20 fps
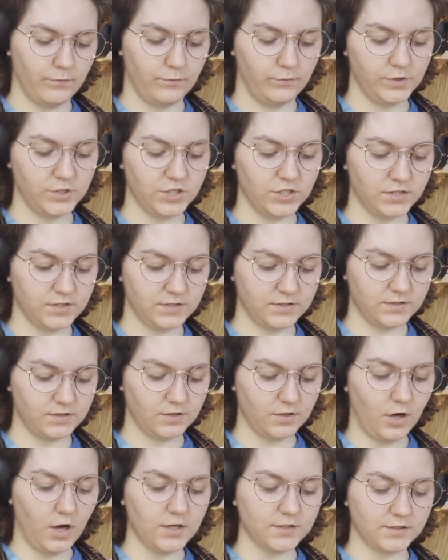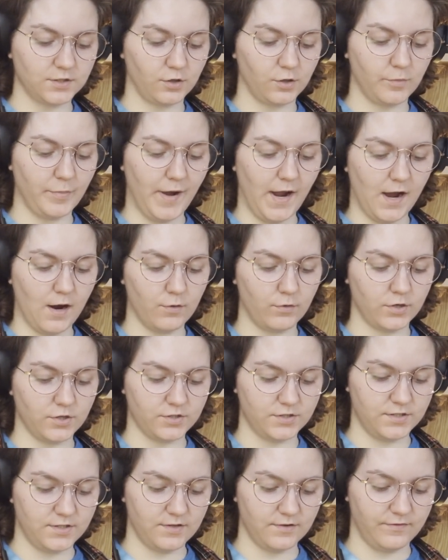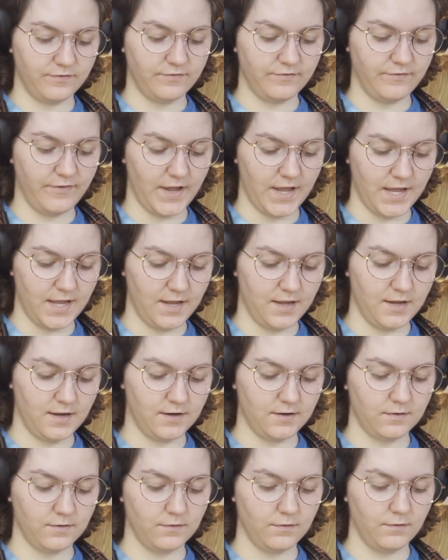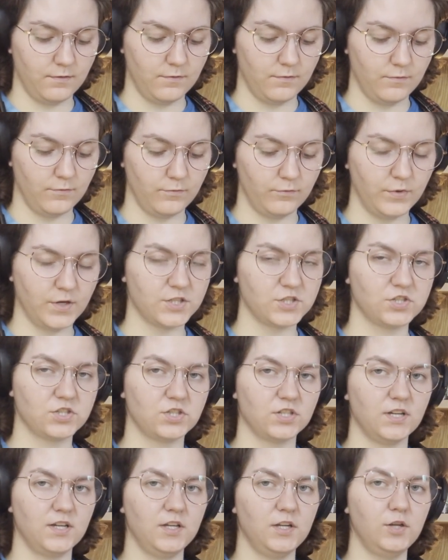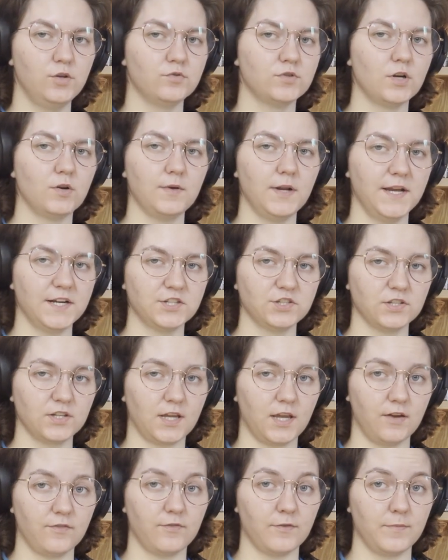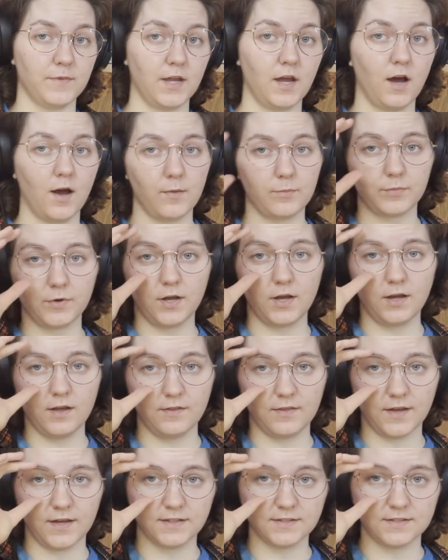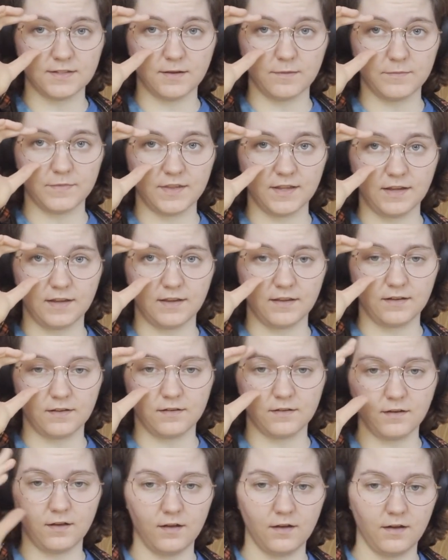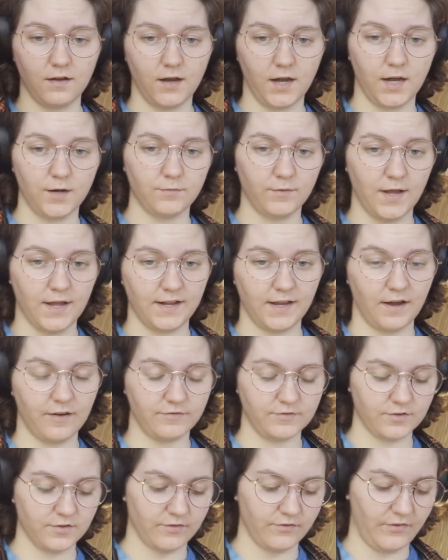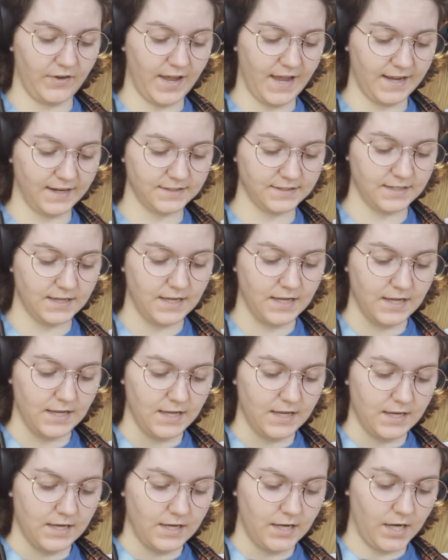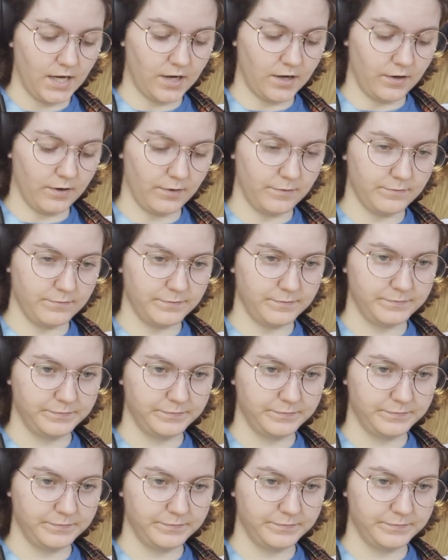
which is causing her powers to fade, which you don't actually get from the opera. That's something I read after the fact. But